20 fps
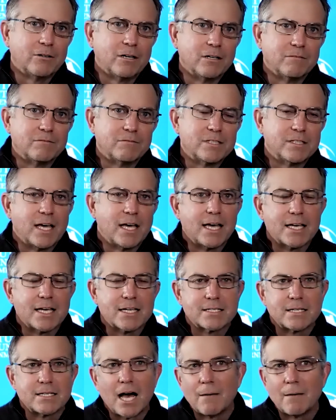of today
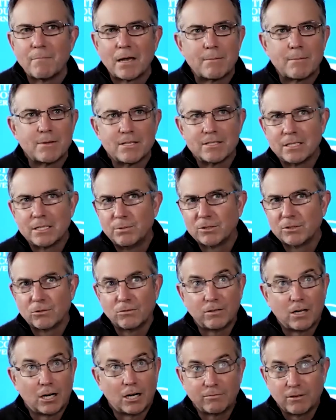is not maybe the typical
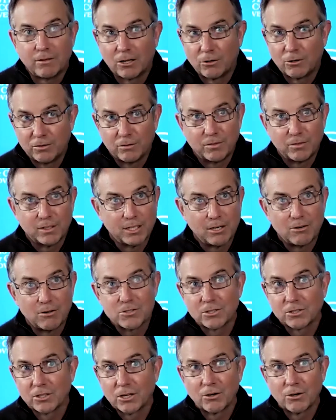firefighter 50 years
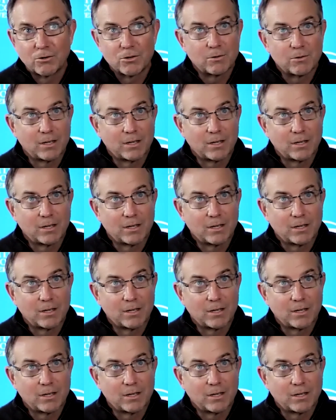ago.